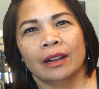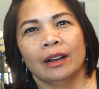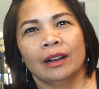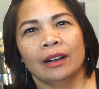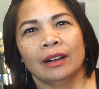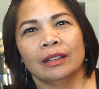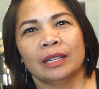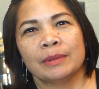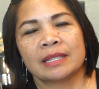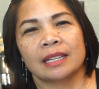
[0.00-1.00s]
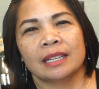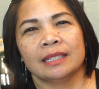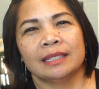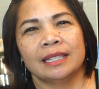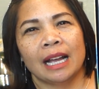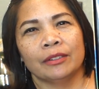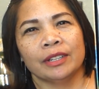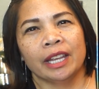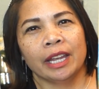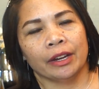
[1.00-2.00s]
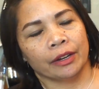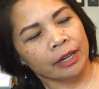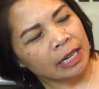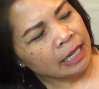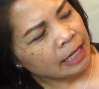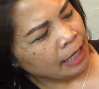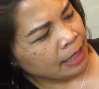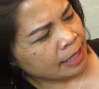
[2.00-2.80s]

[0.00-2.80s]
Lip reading: let me see, down here it